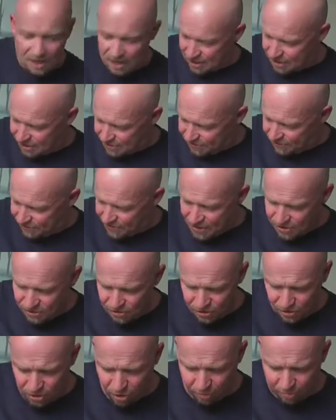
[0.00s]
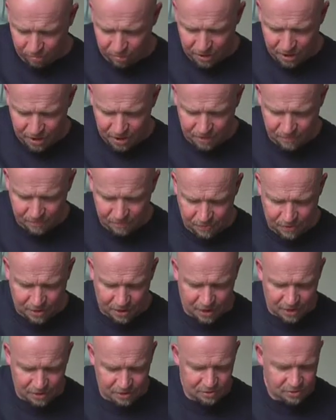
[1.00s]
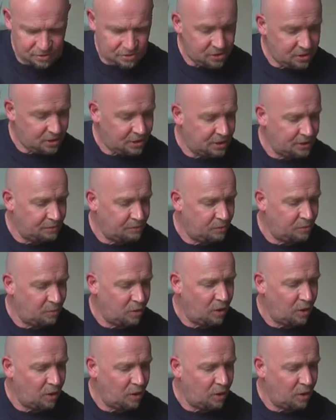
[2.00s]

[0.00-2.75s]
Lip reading: It's a Fender copy, and if